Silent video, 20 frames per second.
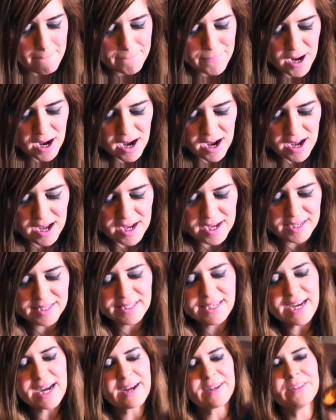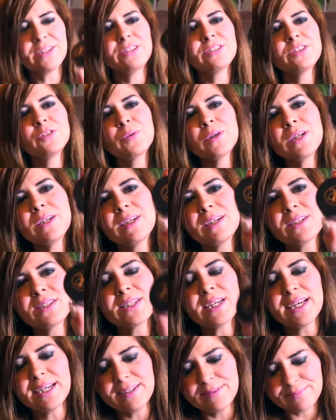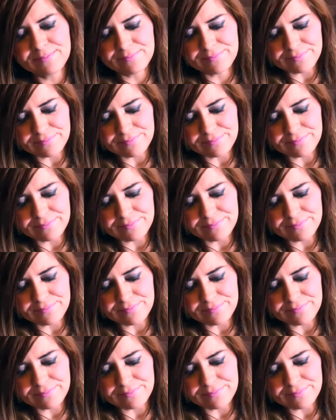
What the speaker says: But yeah, this is what it looks like.